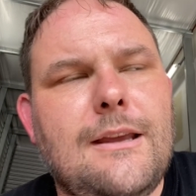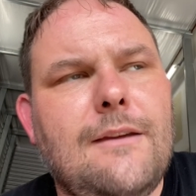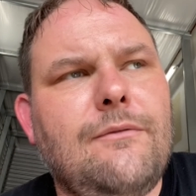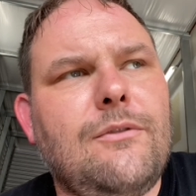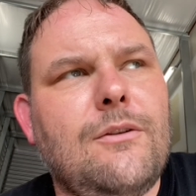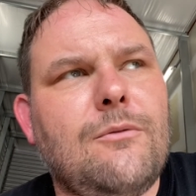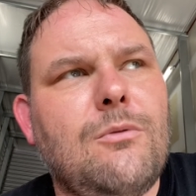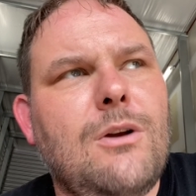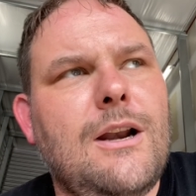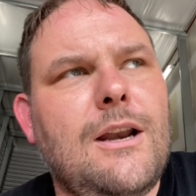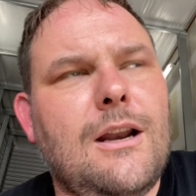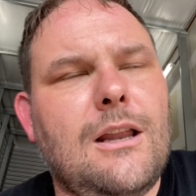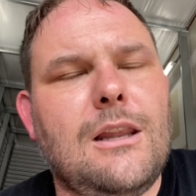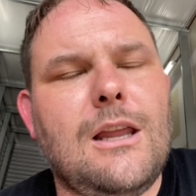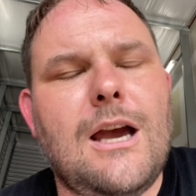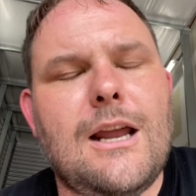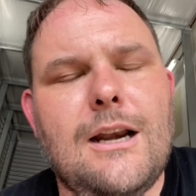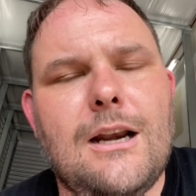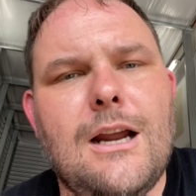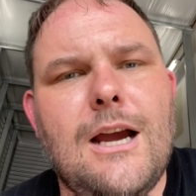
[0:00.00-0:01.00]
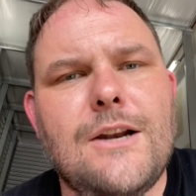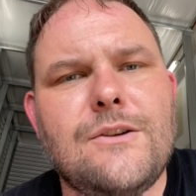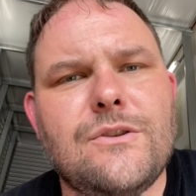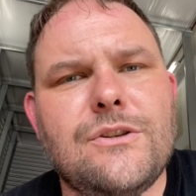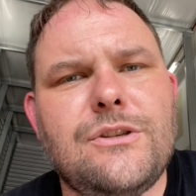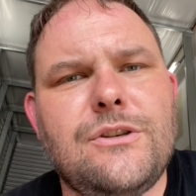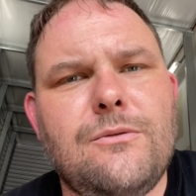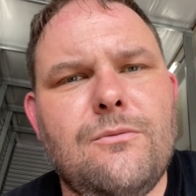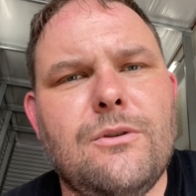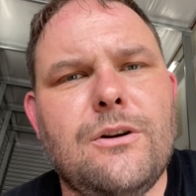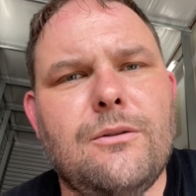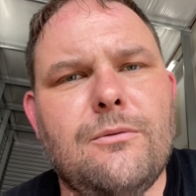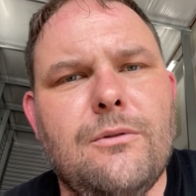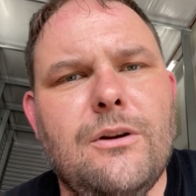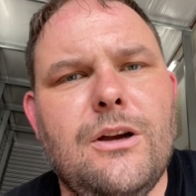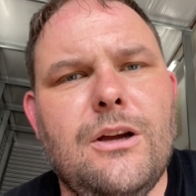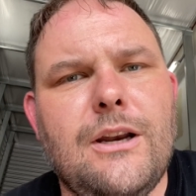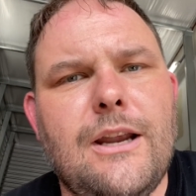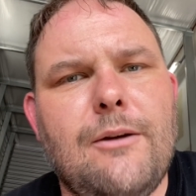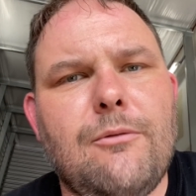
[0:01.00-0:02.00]
If you're running a lot of nitrous, you want to
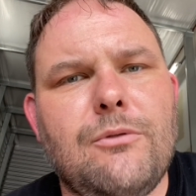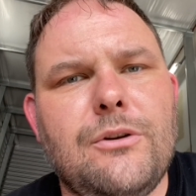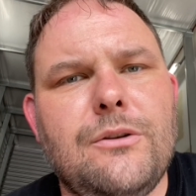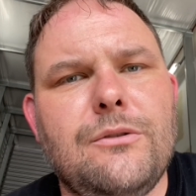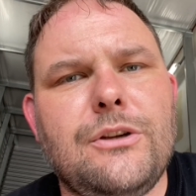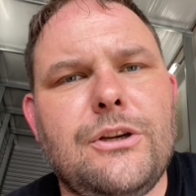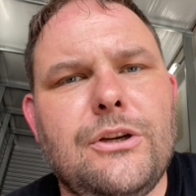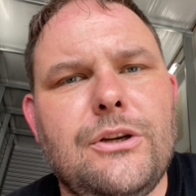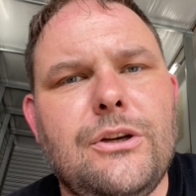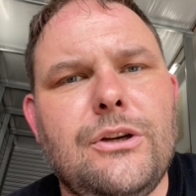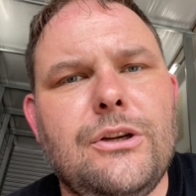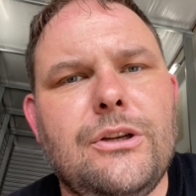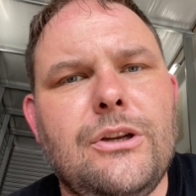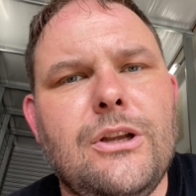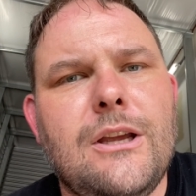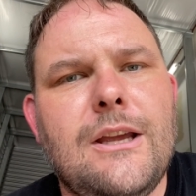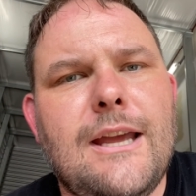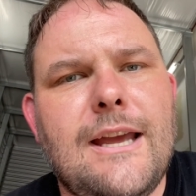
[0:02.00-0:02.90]
run a real good,